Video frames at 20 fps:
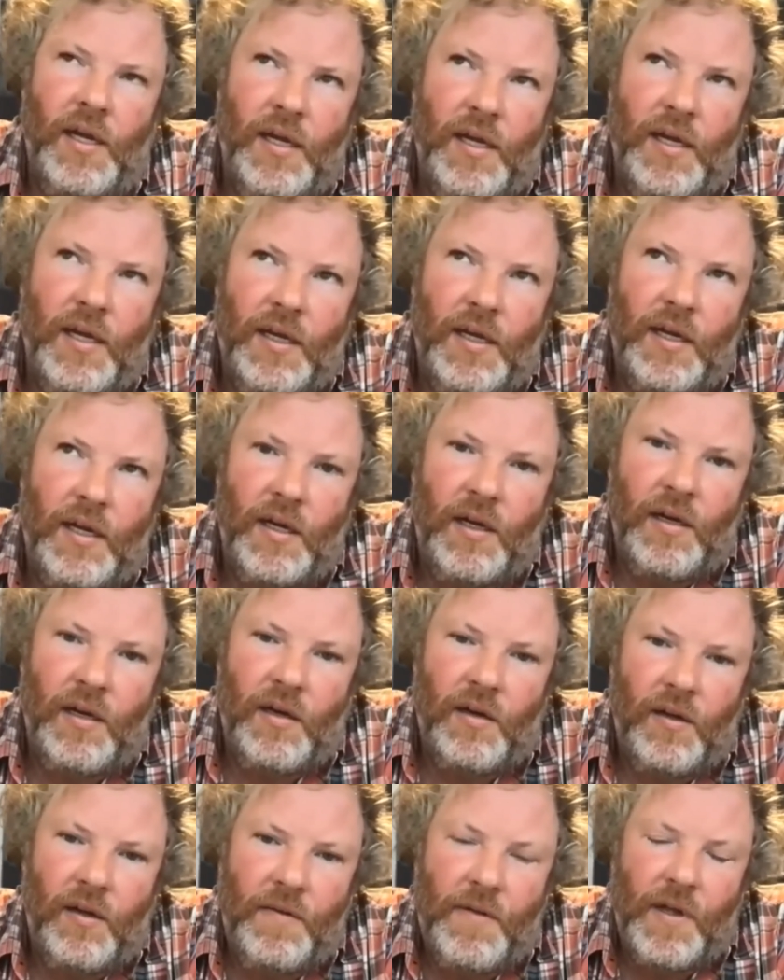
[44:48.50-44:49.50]

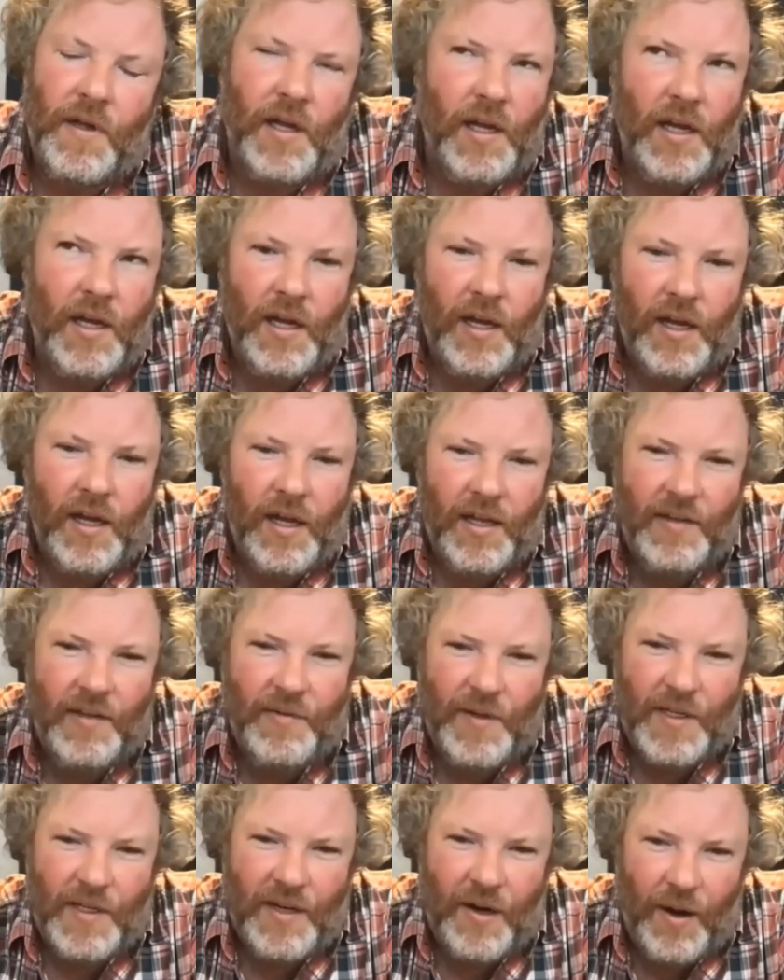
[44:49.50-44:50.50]
now
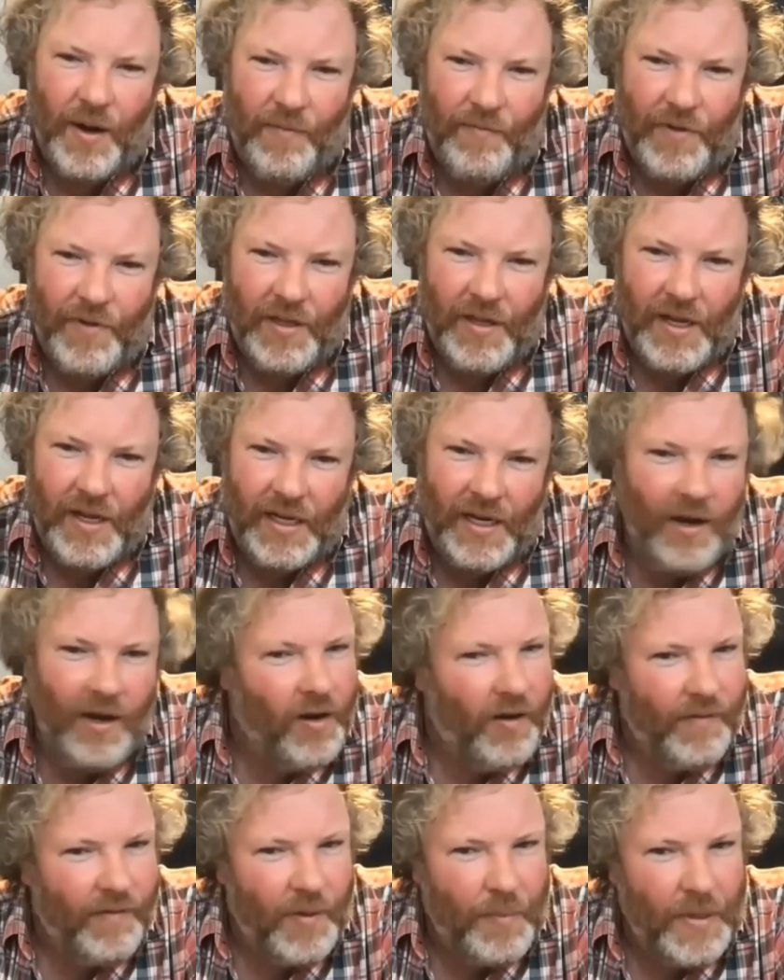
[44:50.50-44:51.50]
I'm feeling like I don't know
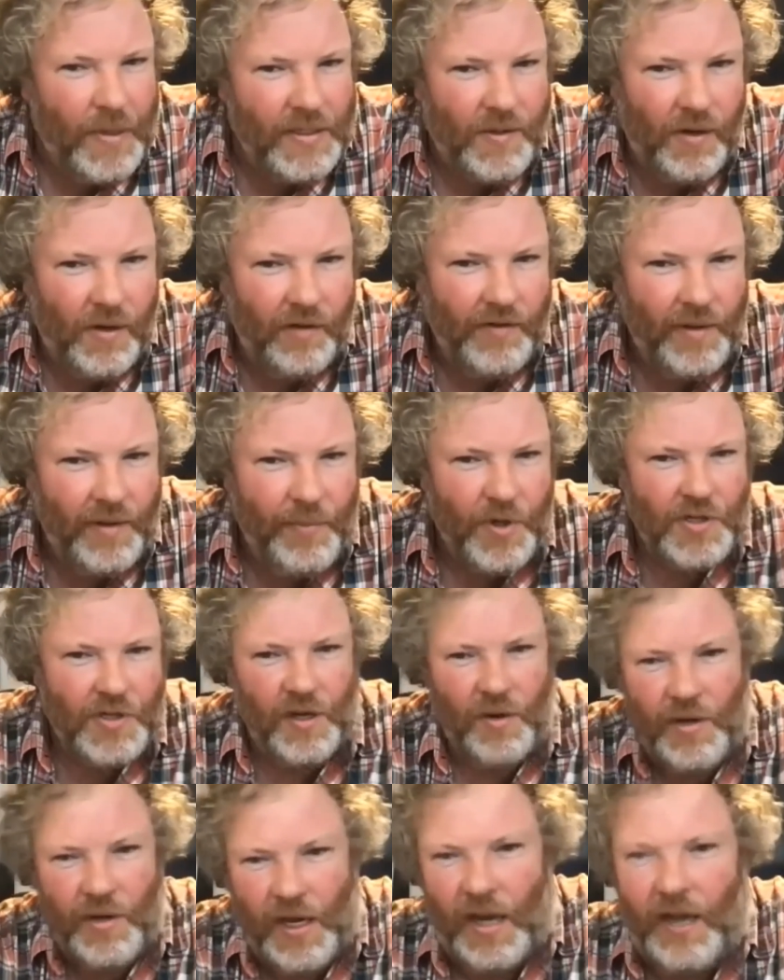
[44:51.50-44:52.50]
I'm the best qualified person.
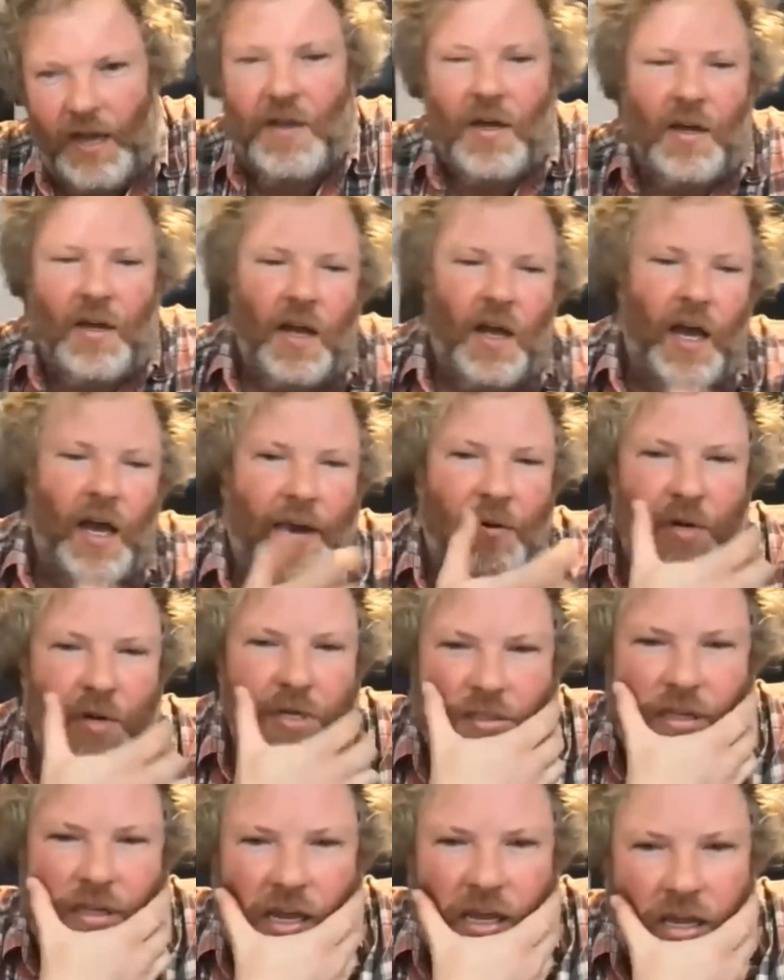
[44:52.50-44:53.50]
Okay, I would
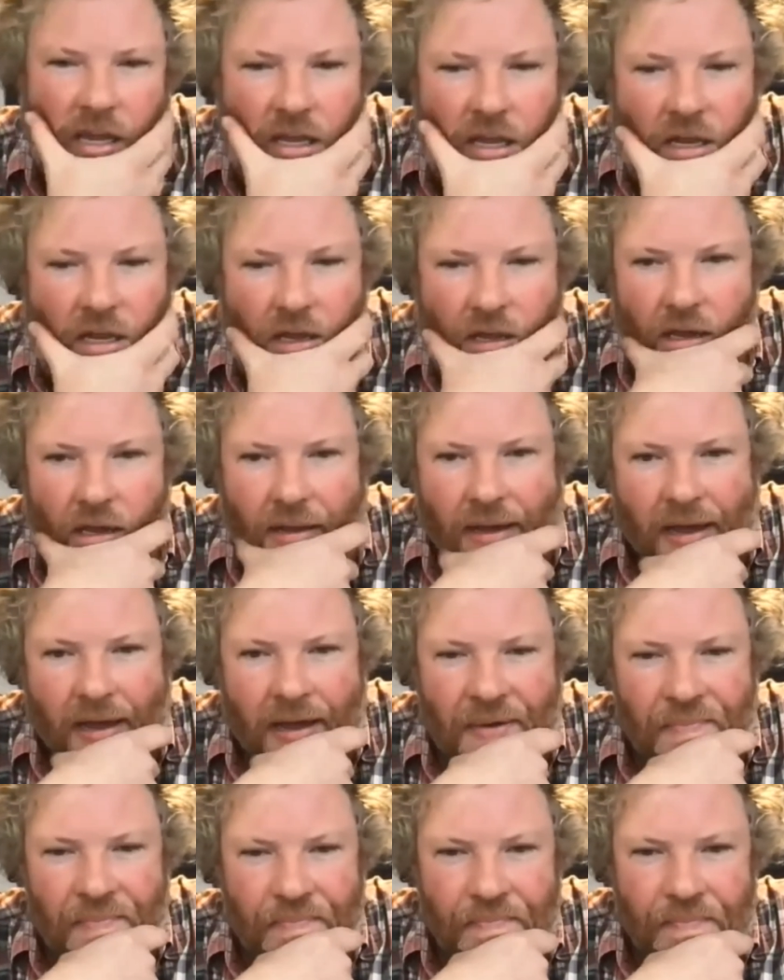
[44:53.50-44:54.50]
say
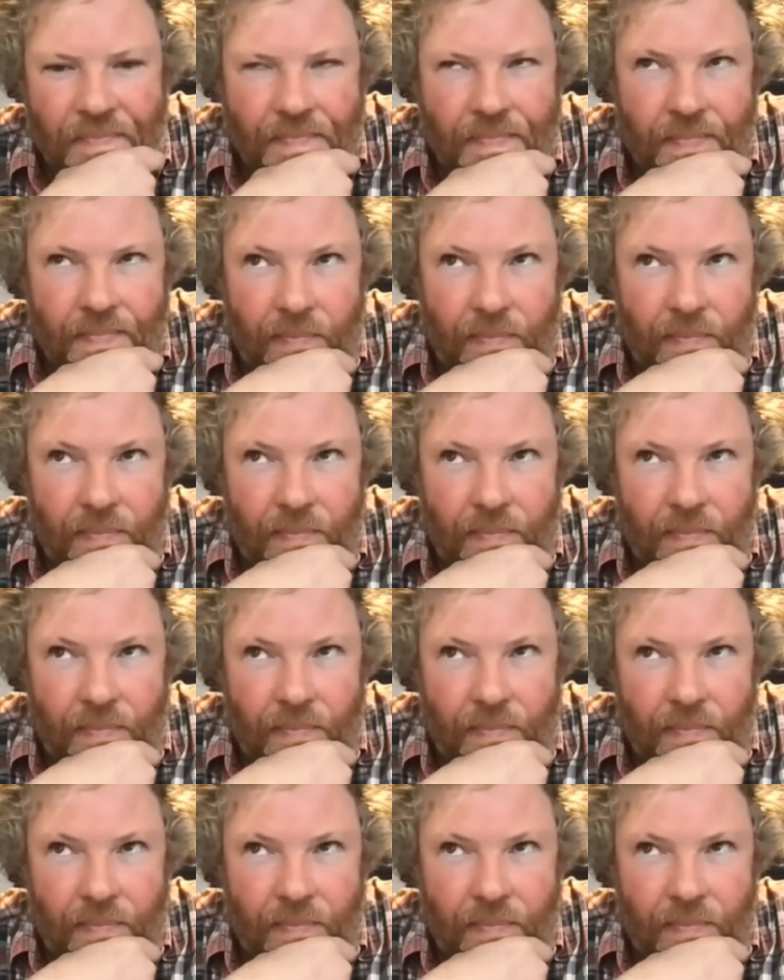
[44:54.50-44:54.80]
I